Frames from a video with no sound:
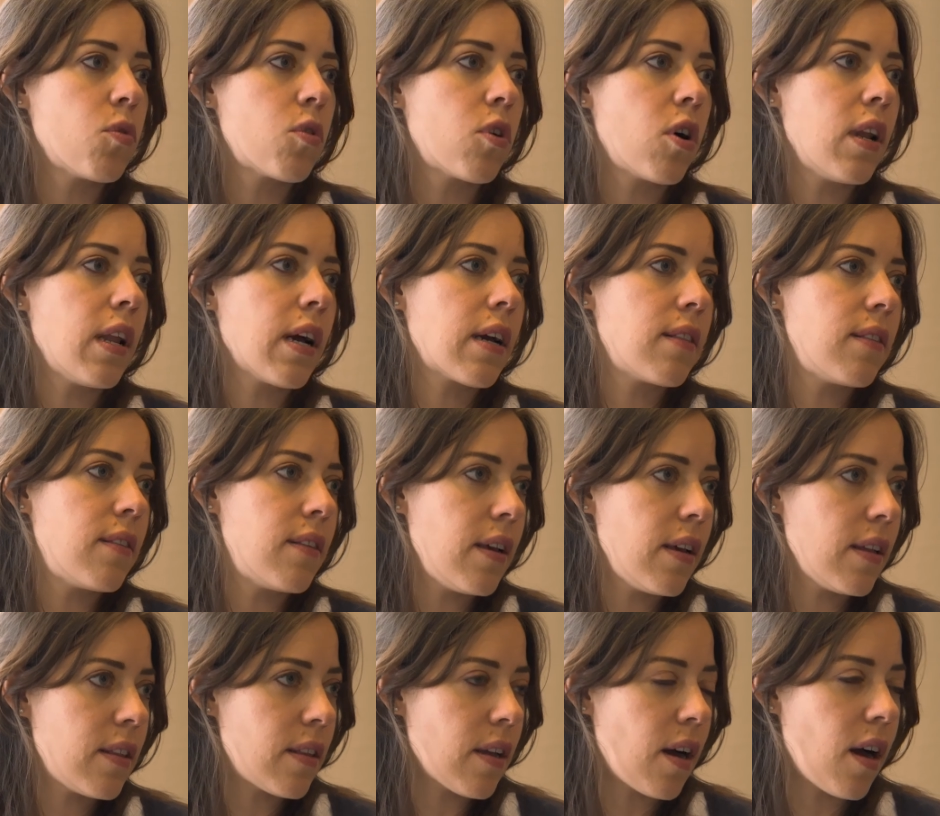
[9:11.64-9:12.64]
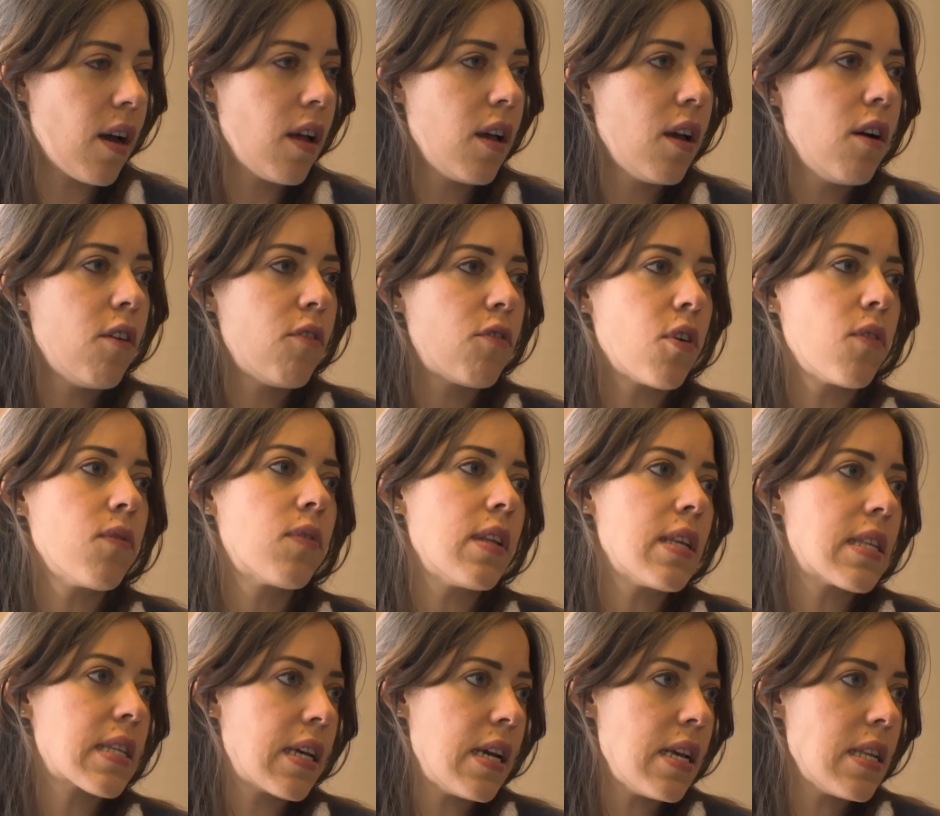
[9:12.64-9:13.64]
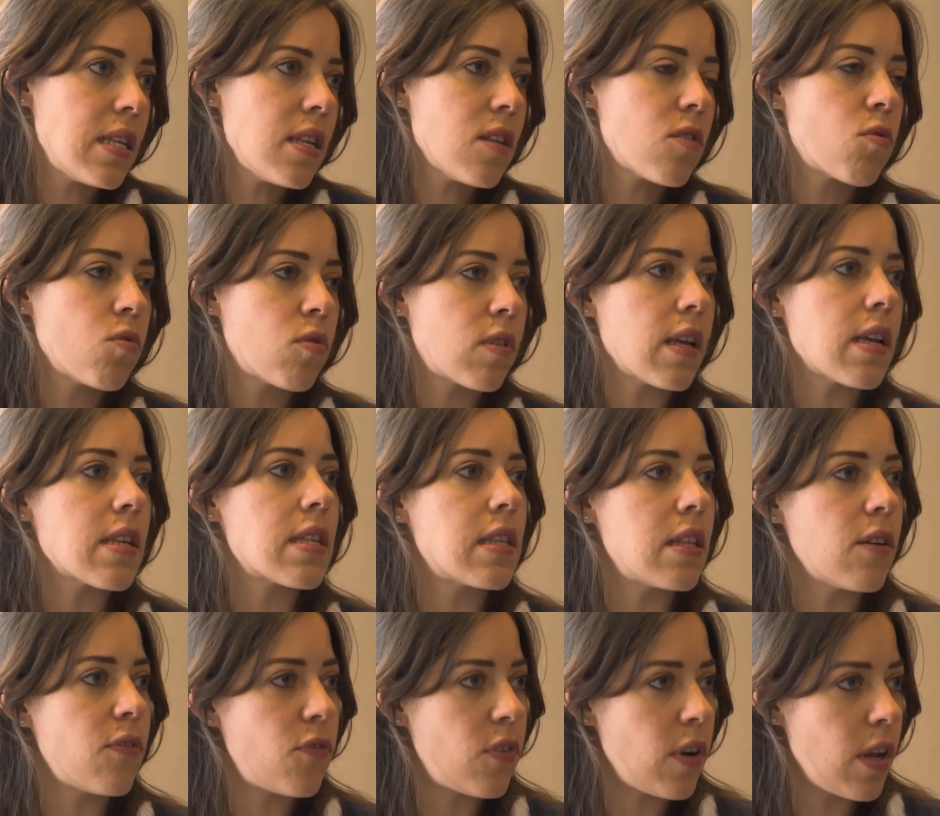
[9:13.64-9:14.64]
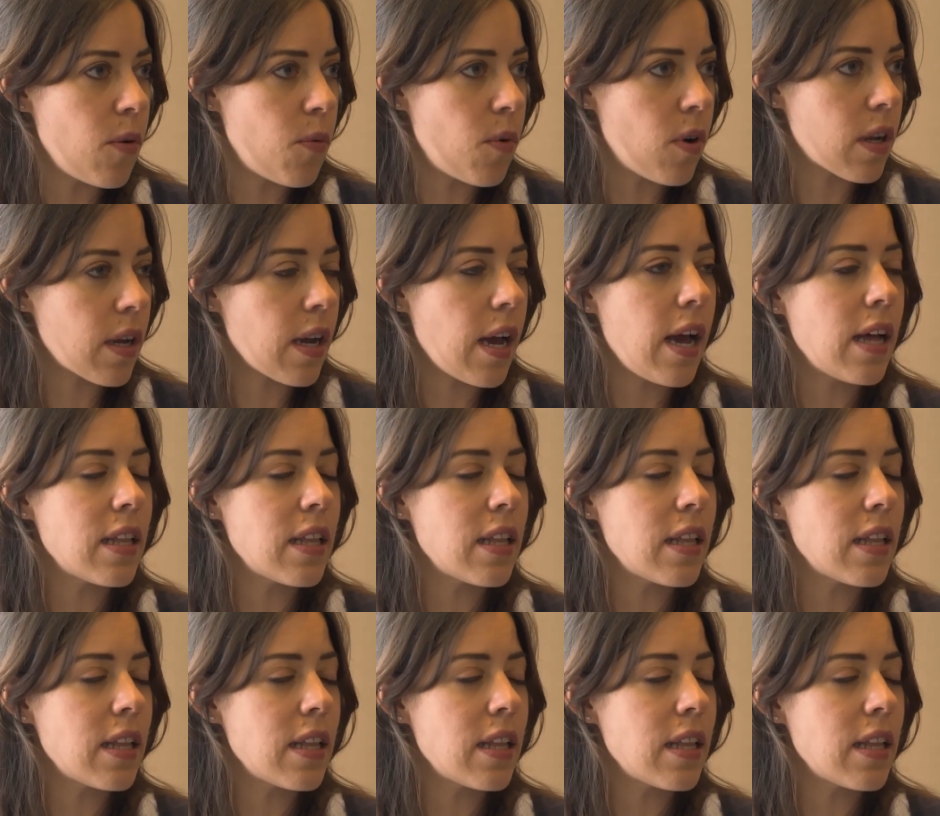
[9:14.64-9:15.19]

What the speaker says: to collect data from test cases to test the framework.